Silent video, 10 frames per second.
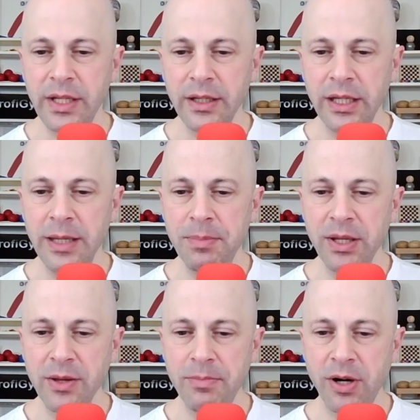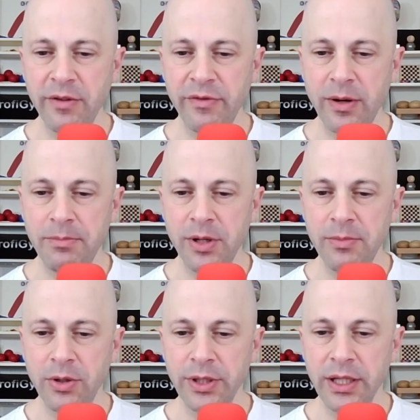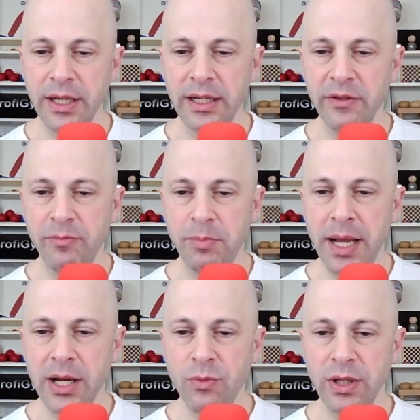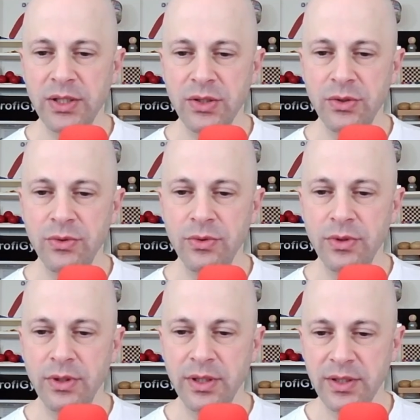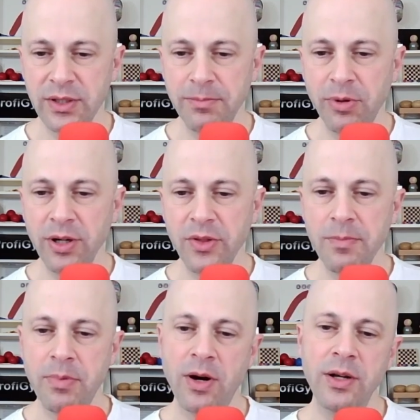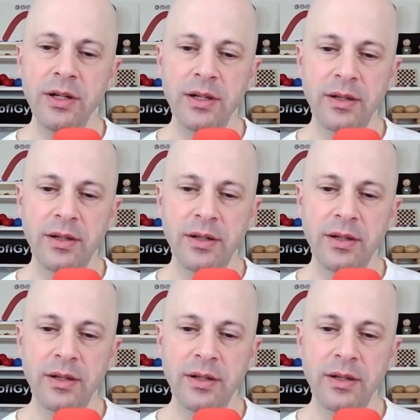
keeping the pawn from promoting. And if black wants to support the pawn,